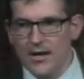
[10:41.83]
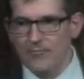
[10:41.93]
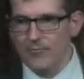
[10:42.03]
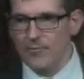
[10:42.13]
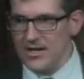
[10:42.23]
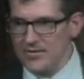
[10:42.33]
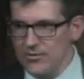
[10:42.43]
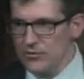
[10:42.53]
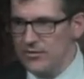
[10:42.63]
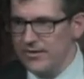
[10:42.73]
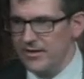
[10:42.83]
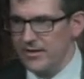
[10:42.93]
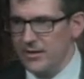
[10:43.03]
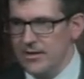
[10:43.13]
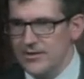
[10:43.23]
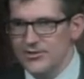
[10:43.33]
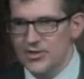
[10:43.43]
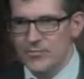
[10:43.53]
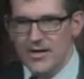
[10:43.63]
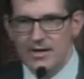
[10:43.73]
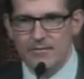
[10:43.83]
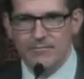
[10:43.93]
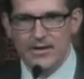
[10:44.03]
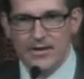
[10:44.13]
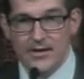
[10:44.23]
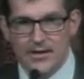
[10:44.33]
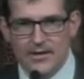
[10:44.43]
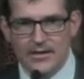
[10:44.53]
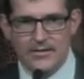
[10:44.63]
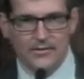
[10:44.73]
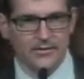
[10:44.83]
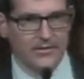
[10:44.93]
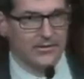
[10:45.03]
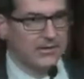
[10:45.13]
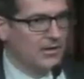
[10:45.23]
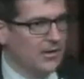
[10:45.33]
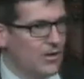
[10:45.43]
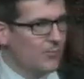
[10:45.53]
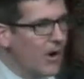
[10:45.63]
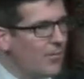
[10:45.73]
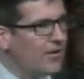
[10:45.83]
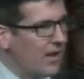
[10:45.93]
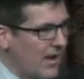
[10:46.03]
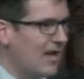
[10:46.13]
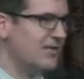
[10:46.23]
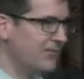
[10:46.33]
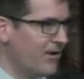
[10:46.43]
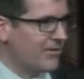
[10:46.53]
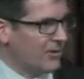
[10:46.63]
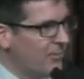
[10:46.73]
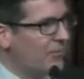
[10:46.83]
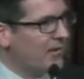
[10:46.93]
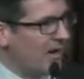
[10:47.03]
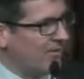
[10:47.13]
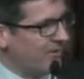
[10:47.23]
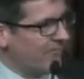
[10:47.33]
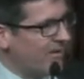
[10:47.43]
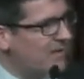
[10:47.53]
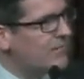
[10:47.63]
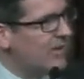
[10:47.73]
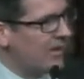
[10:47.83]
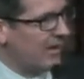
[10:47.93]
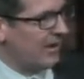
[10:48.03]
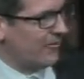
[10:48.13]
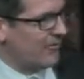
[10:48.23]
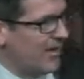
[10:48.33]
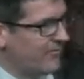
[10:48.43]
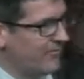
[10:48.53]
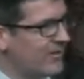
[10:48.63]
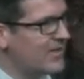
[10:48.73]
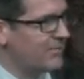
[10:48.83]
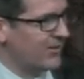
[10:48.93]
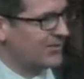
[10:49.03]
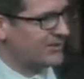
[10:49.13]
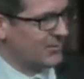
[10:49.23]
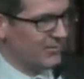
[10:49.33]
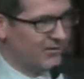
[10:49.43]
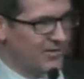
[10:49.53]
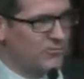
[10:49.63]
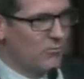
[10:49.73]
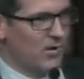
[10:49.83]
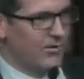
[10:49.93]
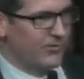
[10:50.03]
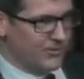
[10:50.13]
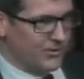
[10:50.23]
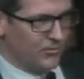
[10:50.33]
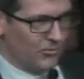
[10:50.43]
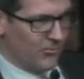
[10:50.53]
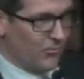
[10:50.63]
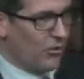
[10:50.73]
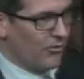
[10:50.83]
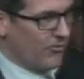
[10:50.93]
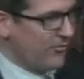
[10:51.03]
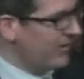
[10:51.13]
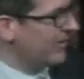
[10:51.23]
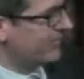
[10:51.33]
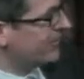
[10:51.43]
For many of you in the audience, you may be, you're probably, actually, frankly, you're probably either funded by or have a very deep relationship with at least one, two, or more than one of